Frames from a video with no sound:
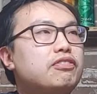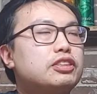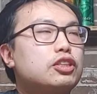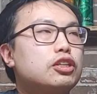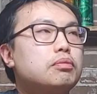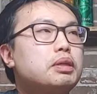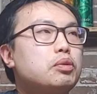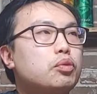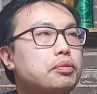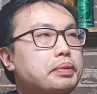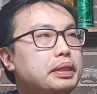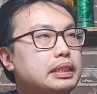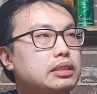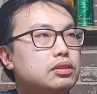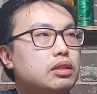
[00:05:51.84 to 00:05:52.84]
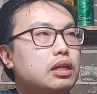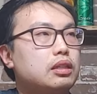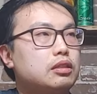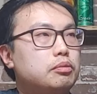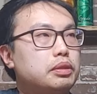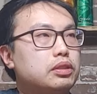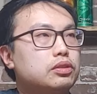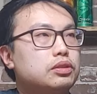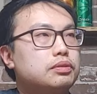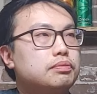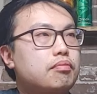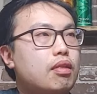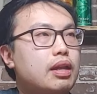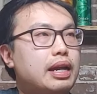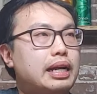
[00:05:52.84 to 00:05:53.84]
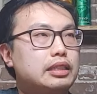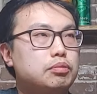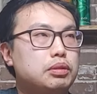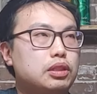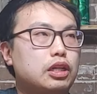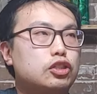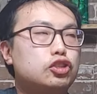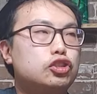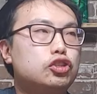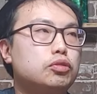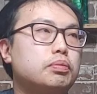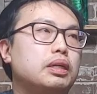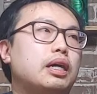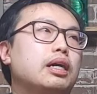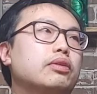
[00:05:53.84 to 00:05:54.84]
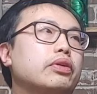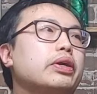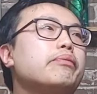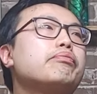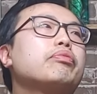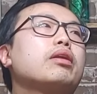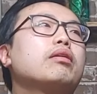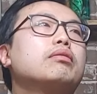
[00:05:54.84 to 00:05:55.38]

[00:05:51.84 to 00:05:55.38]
If it's gonna be one of my Desert Island beers, it has to be like stupid high, right?